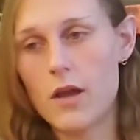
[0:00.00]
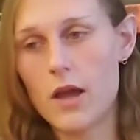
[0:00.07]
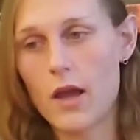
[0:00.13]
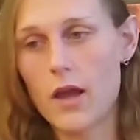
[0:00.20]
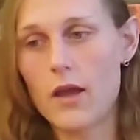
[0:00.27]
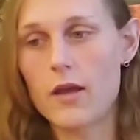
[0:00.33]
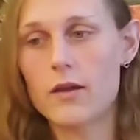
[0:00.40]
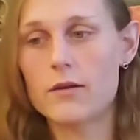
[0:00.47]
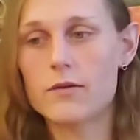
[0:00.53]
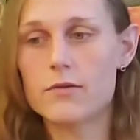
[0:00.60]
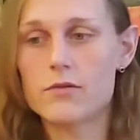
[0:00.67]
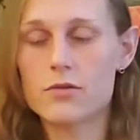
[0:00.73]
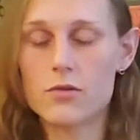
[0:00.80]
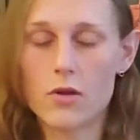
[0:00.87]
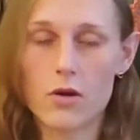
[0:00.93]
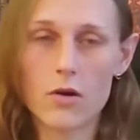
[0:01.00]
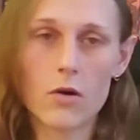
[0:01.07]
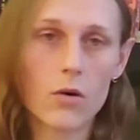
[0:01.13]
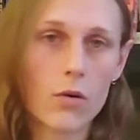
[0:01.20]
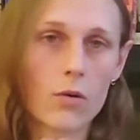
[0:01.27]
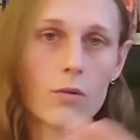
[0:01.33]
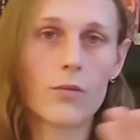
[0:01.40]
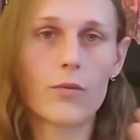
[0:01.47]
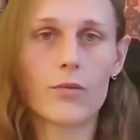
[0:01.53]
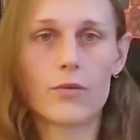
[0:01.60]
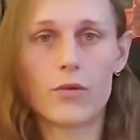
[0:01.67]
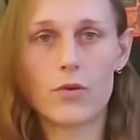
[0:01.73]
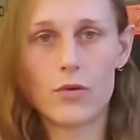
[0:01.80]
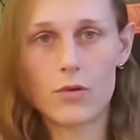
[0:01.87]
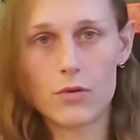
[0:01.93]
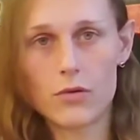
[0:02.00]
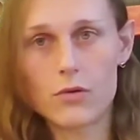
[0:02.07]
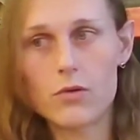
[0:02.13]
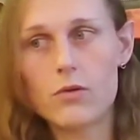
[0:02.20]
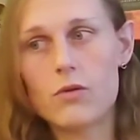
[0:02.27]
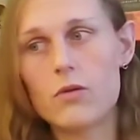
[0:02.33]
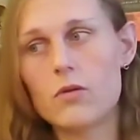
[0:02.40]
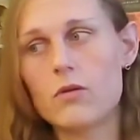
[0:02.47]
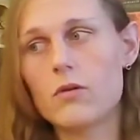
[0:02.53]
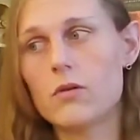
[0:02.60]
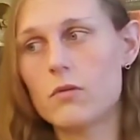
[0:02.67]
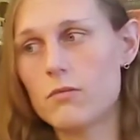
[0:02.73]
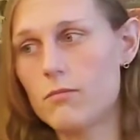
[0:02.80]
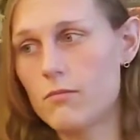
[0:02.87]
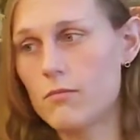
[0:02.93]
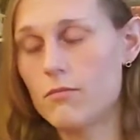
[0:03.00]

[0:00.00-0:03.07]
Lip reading: and so you're